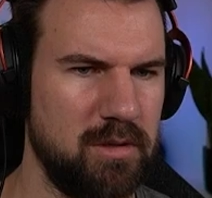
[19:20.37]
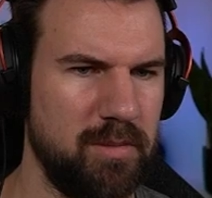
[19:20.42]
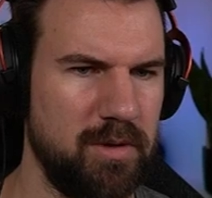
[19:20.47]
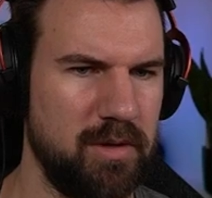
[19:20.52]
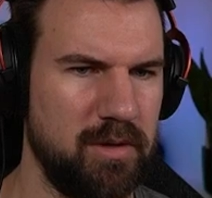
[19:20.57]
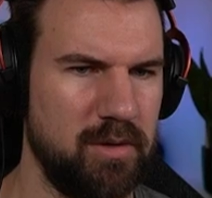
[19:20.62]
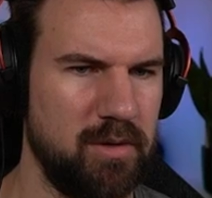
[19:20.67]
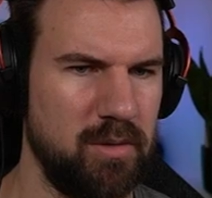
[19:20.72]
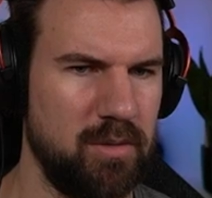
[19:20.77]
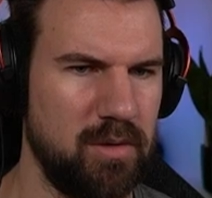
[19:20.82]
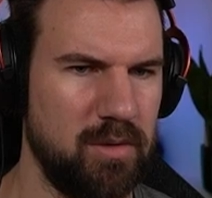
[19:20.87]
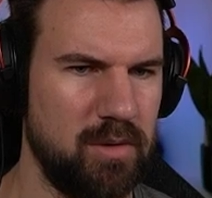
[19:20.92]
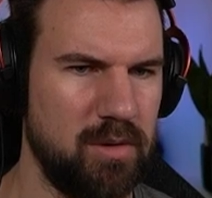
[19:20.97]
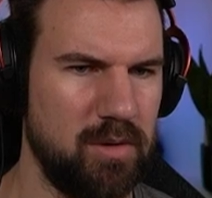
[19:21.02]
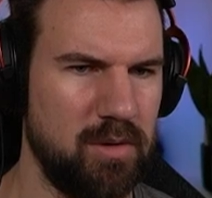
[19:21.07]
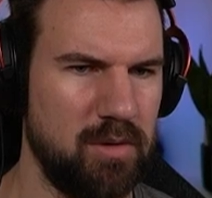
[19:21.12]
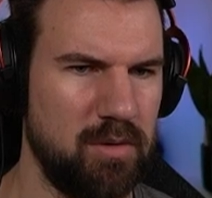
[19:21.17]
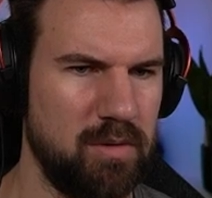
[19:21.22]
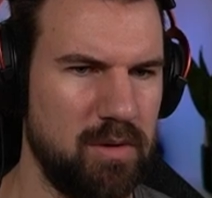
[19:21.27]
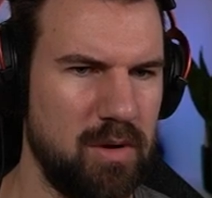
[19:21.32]
Come on, go, go,
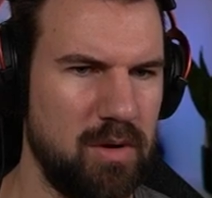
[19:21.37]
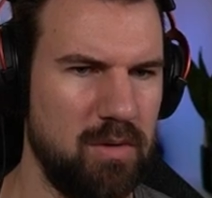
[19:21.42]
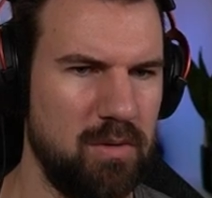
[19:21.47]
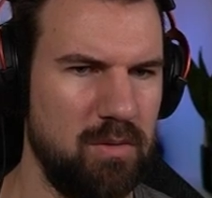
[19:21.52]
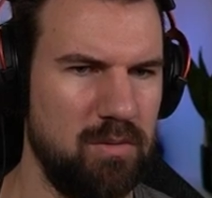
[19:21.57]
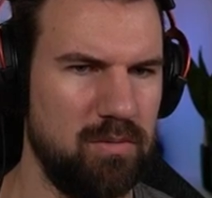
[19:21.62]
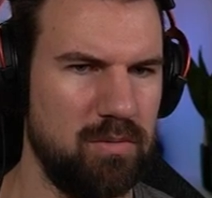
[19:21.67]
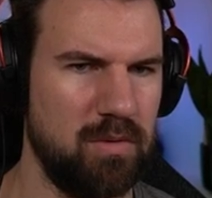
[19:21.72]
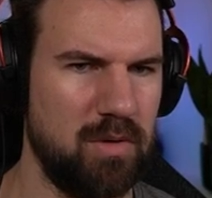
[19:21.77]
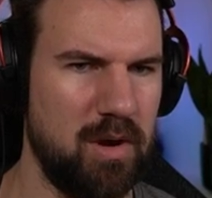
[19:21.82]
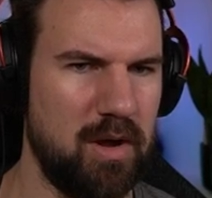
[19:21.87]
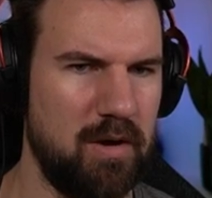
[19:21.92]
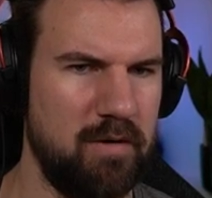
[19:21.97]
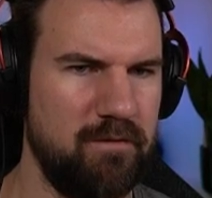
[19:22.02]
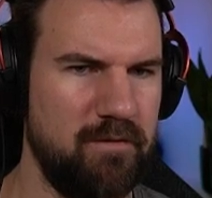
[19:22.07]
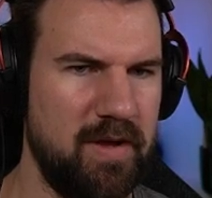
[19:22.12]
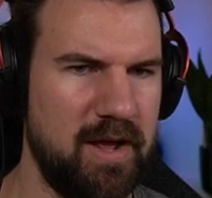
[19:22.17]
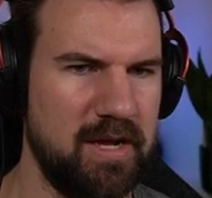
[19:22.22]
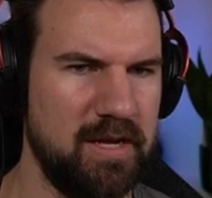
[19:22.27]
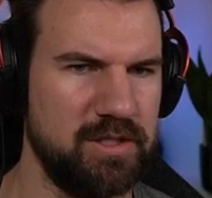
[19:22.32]
go, go, go.
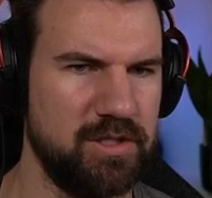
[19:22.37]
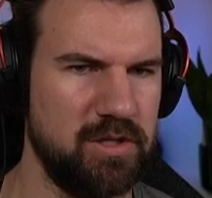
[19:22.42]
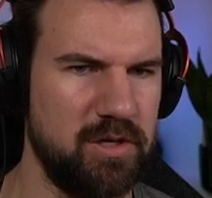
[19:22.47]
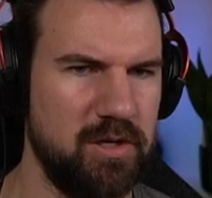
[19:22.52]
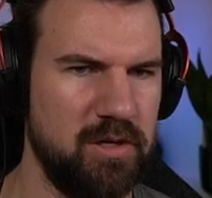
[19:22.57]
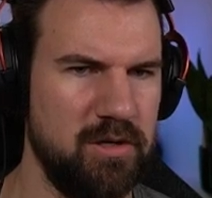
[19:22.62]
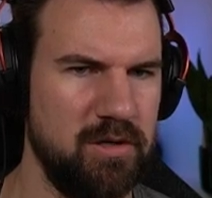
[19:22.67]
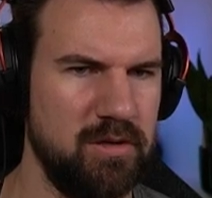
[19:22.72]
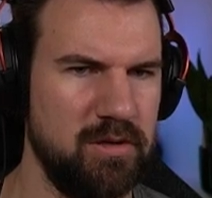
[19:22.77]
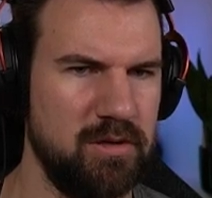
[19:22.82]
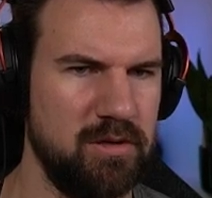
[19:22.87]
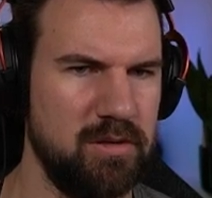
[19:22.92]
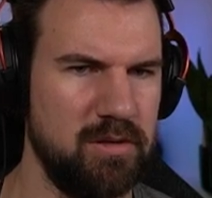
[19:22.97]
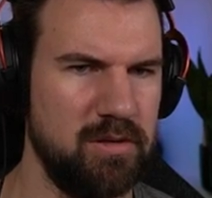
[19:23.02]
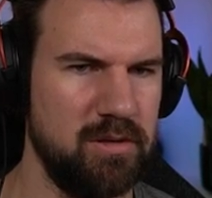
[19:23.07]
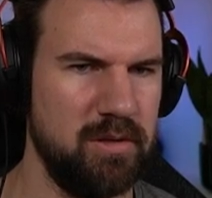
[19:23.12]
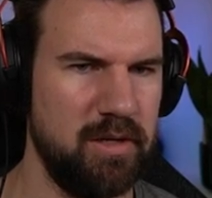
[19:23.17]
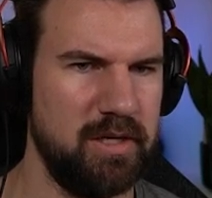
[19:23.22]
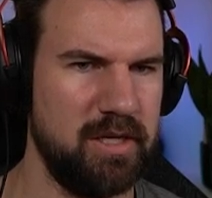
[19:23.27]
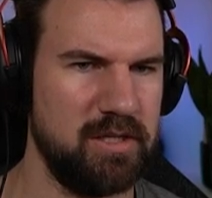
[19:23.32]
Run faster.
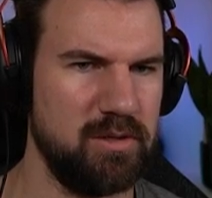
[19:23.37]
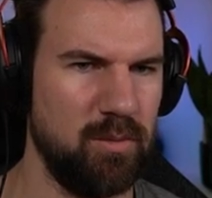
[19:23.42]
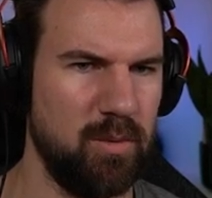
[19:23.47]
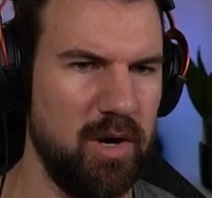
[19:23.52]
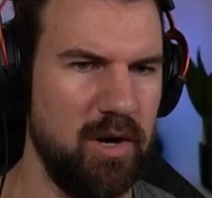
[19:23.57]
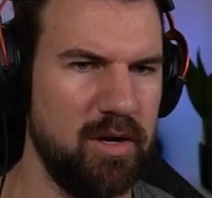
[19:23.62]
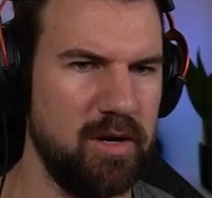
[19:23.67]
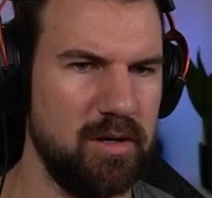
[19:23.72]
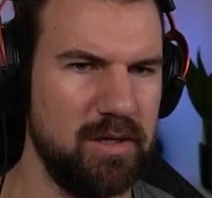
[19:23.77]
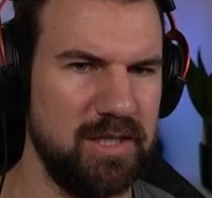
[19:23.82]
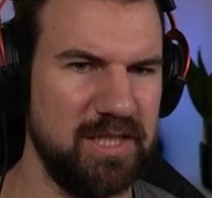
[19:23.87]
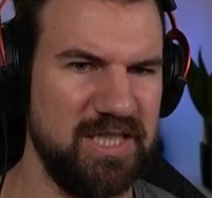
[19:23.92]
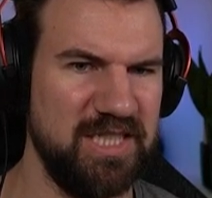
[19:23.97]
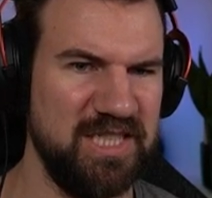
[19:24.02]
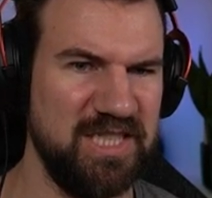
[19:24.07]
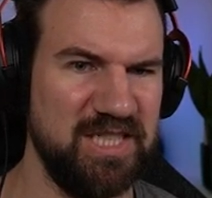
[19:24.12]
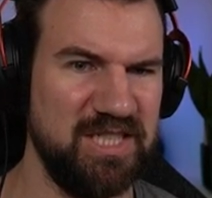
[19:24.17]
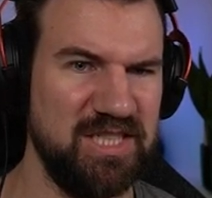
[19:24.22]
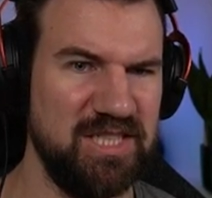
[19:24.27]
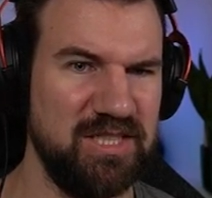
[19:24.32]
It doesn't work.
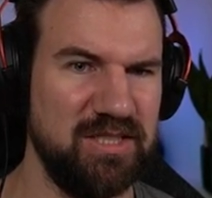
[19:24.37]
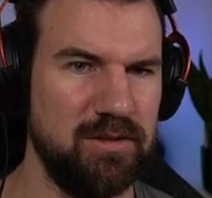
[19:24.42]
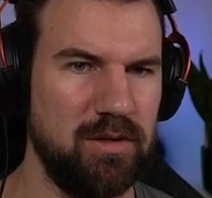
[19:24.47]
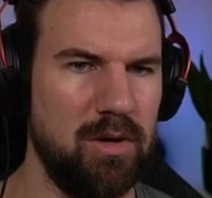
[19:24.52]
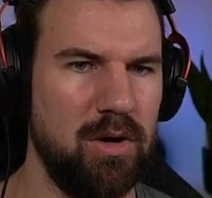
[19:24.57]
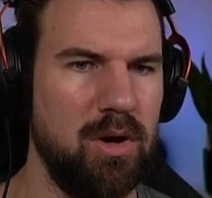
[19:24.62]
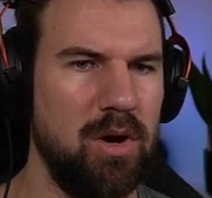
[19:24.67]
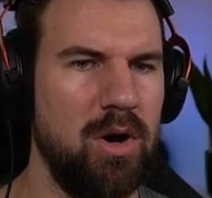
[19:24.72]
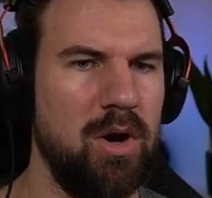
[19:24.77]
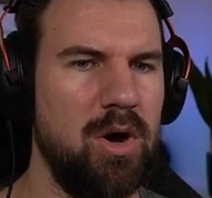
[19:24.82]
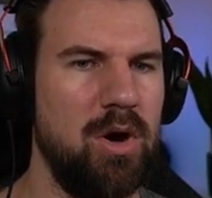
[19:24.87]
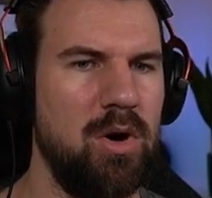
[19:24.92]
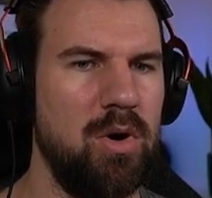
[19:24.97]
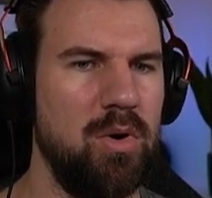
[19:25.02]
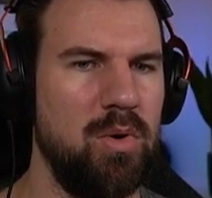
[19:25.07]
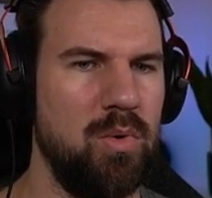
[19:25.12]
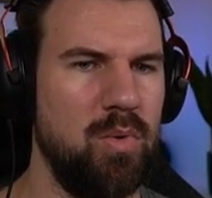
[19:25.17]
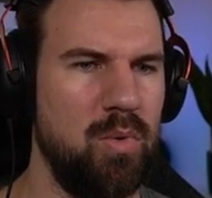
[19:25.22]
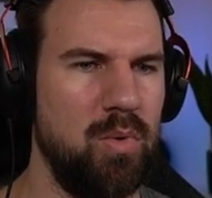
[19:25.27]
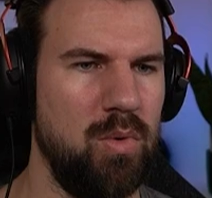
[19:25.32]

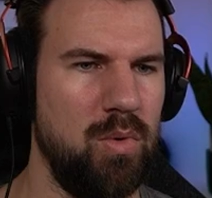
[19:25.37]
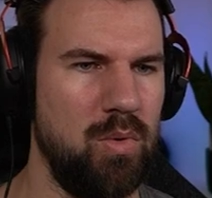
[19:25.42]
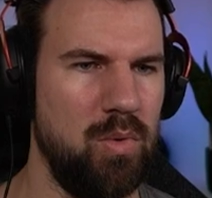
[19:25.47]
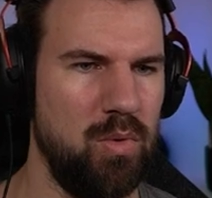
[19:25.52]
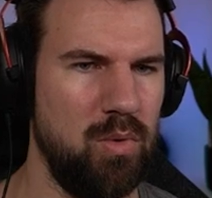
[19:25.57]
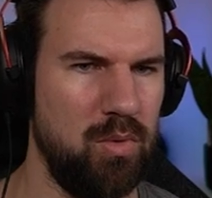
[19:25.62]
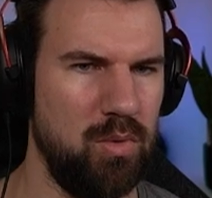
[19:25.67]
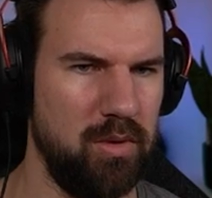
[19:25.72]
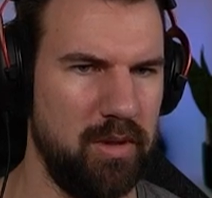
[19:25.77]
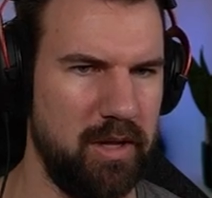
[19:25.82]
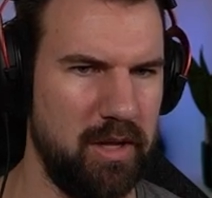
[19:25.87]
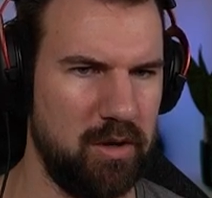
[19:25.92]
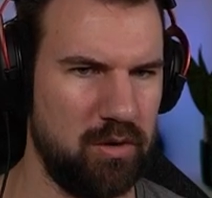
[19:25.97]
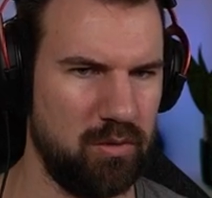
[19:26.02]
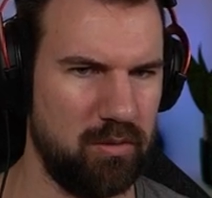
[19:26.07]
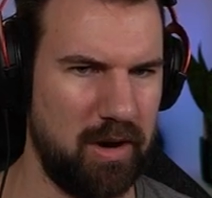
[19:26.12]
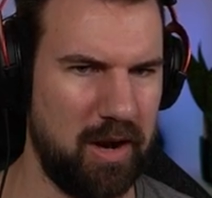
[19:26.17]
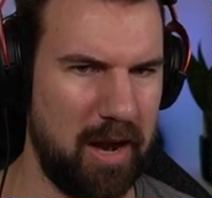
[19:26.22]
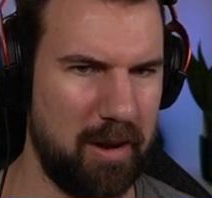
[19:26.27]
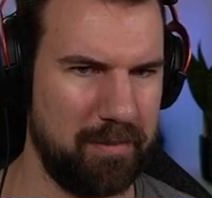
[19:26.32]
Oh, holy
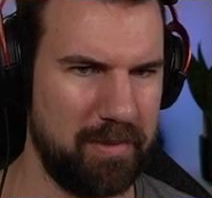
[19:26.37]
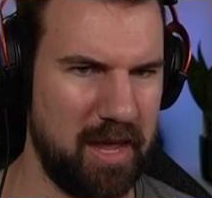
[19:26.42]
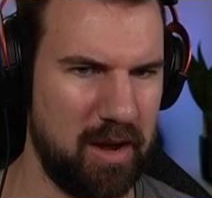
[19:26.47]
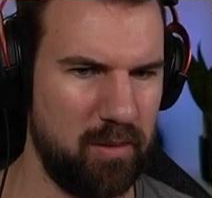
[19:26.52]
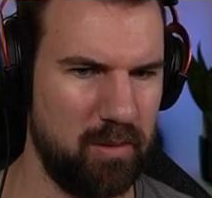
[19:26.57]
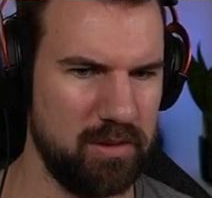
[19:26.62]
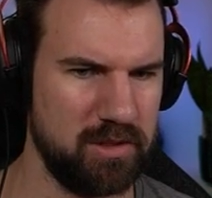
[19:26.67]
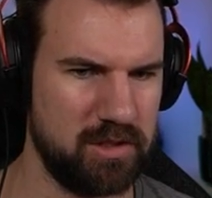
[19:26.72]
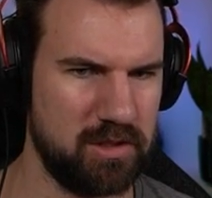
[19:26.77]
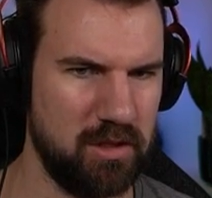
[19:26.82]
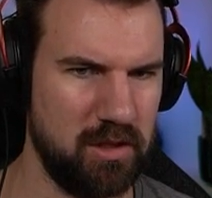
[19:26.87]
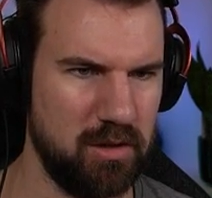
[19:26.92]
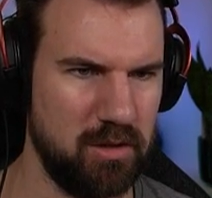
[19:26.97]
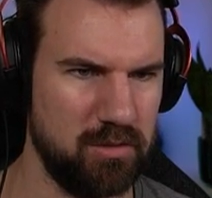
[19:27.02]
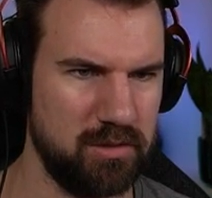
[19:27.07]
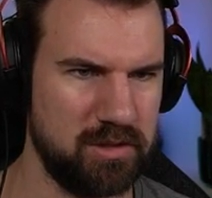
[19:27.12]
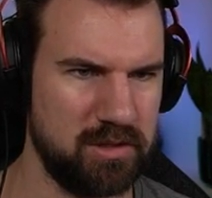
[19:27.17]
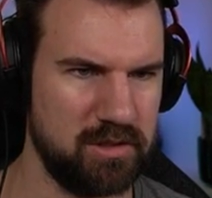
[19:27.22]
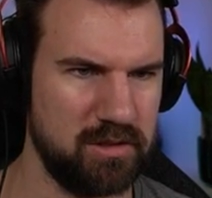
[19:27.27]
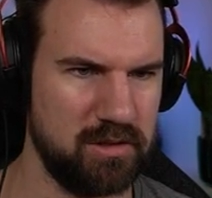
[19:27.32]
crap, that was
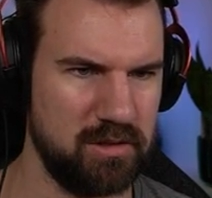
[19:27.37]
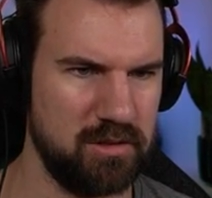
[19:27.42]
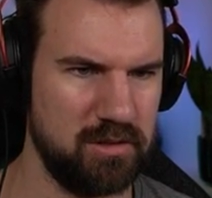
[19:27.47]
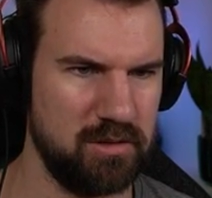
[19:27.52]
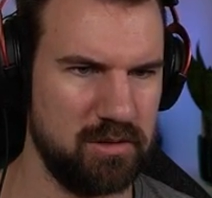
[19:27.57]
close.